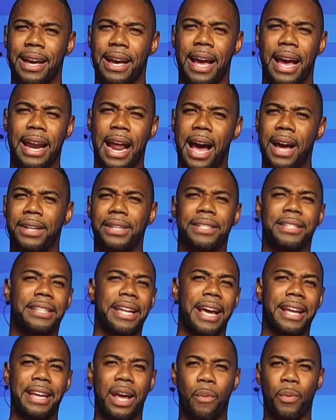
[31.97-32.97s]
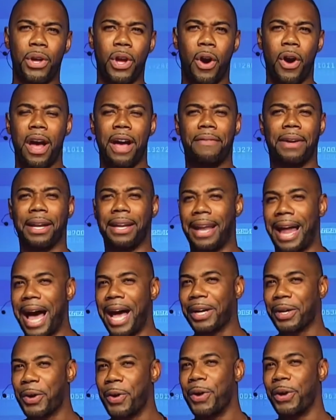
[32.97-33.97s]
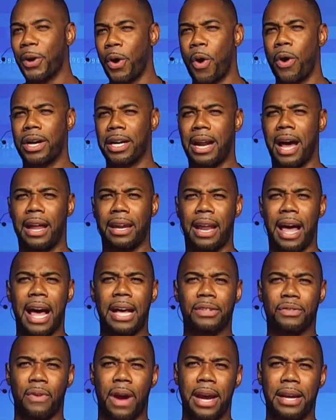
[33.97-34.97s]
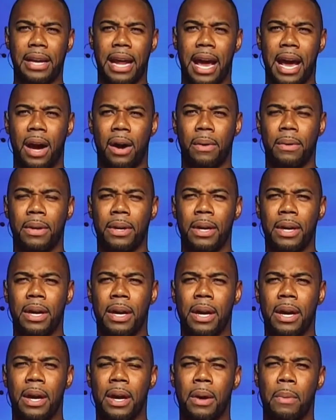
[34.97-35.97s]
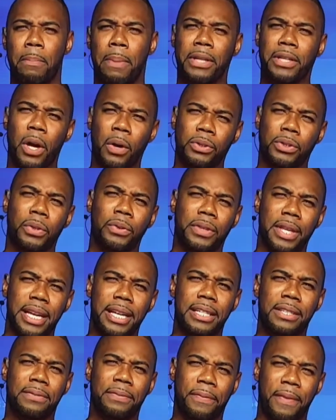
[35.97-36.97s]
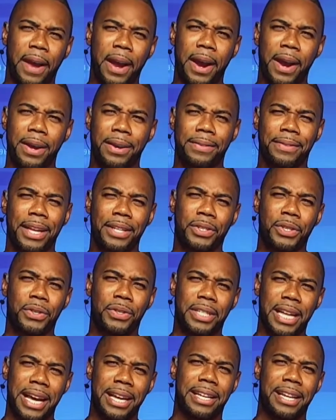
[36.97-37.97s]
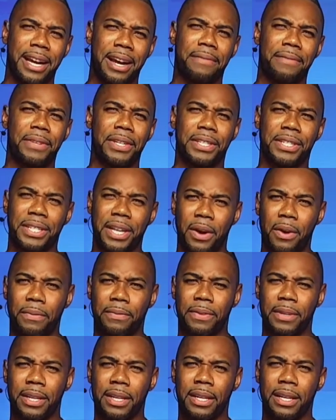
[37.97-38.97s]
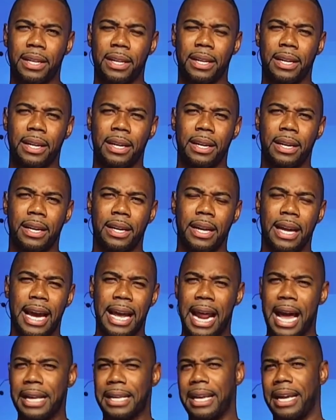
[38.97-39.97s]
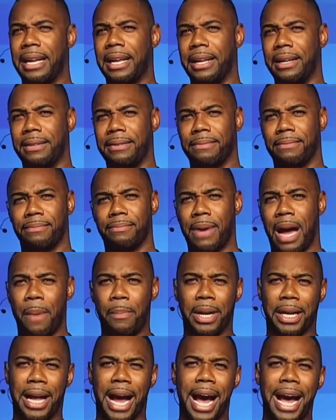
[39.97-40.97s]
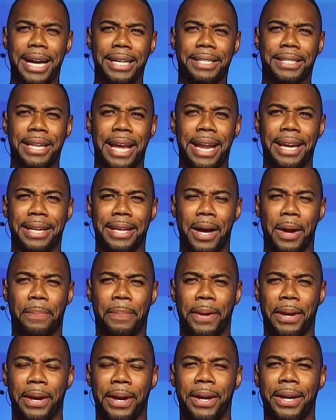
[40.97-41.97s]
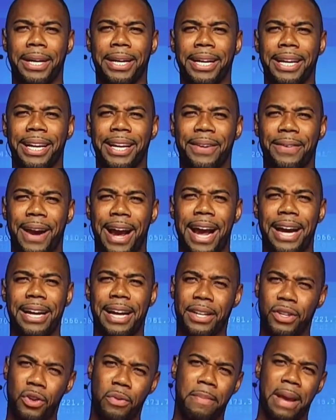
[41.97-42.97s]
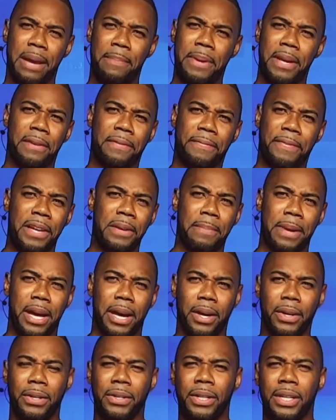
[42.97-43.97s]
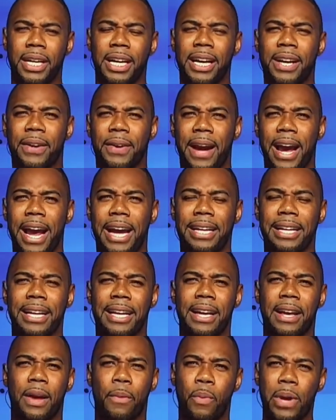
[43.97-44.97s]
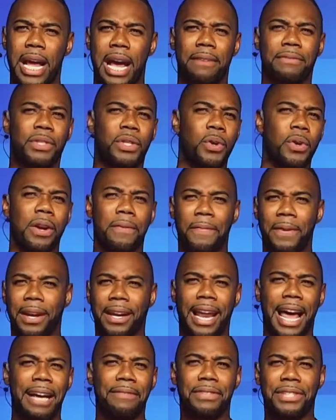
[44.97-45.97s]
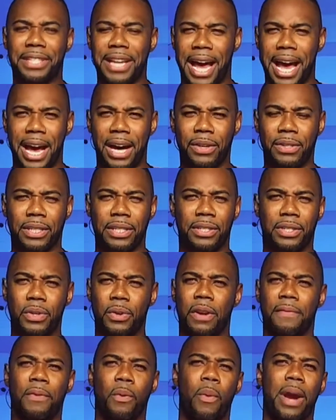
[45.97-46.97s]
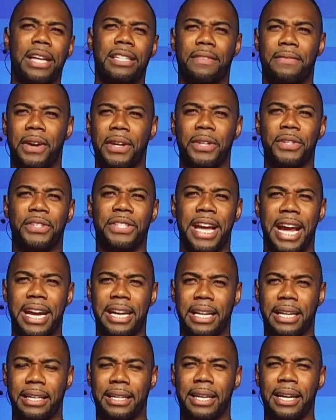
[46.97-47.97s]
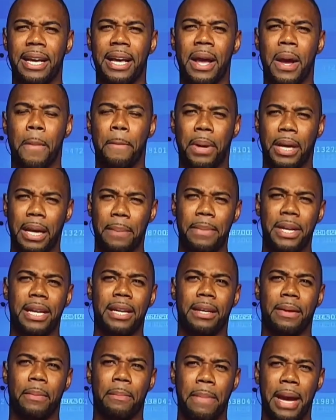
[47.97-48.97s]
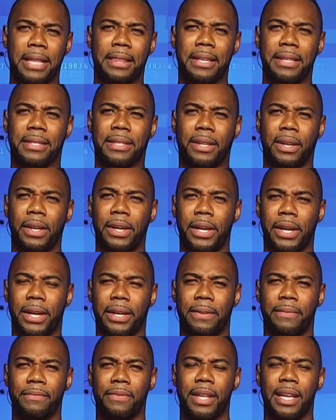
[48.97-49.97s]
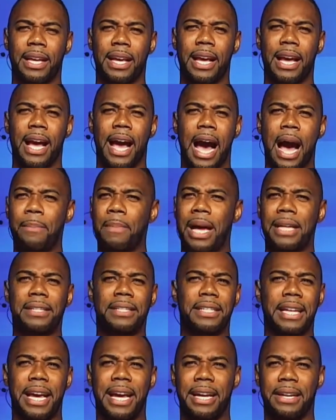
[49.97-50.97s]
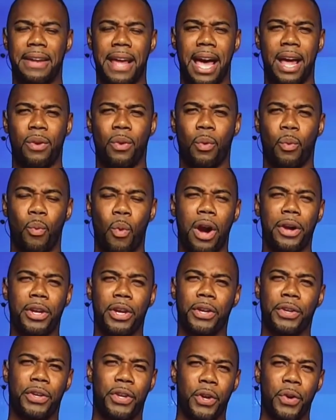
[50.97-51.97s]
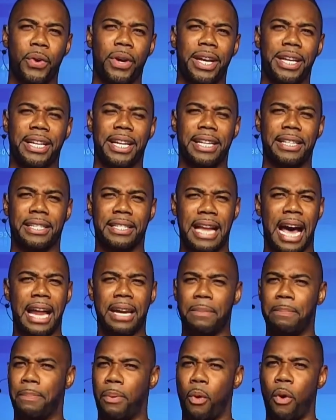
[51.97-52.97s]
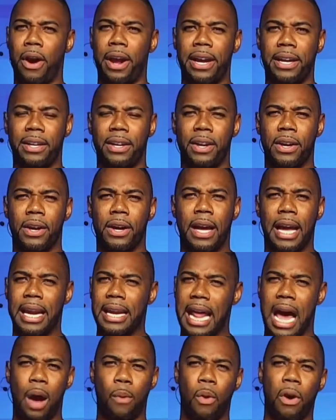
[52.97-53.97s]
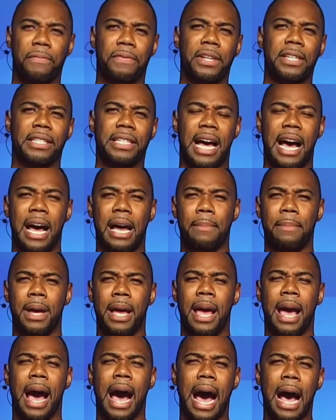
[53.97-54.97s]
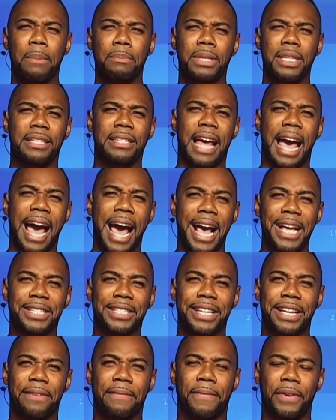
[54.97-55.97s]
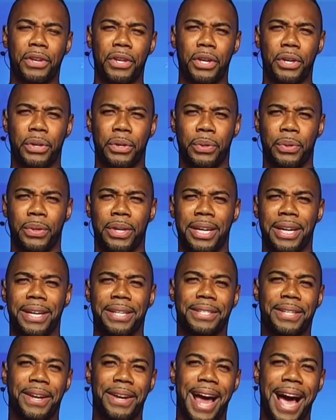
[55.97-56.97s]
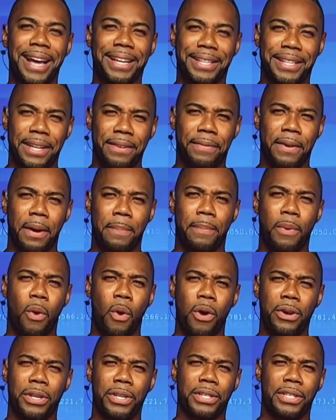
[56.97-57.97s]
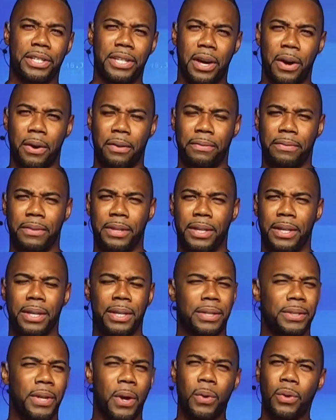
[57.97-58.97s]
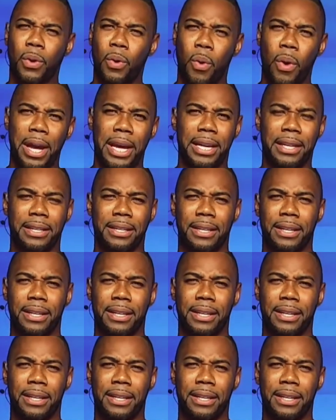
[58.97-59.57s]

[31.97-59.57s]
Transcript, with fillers: And I understand that we all have a lot going on in our lives right now, but don't you think it's fair that you take care of yourself? And I get it. I'm a guy standing up here, right? And you may be a female, right? We have two different lifestyles and two different ways of understanding. But let me make this clear. I'm not saying that what you're doing is not important and not worth your time. I'm just asking for you to not give up on yourself. Don't quit.